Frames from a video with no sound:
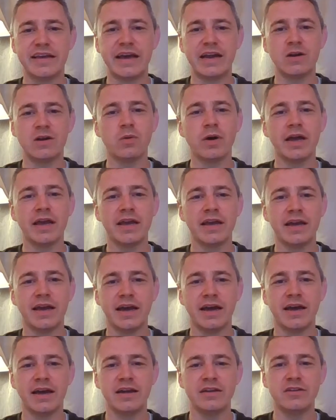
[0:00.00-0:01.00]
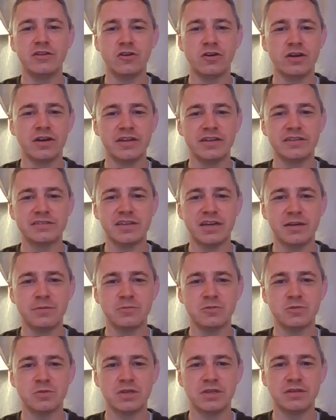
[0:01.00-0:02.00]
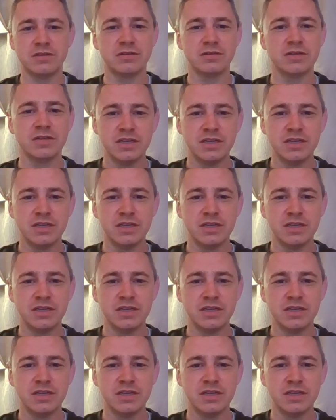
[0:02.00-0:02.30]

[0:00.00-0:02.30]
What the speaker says: getaway during these times with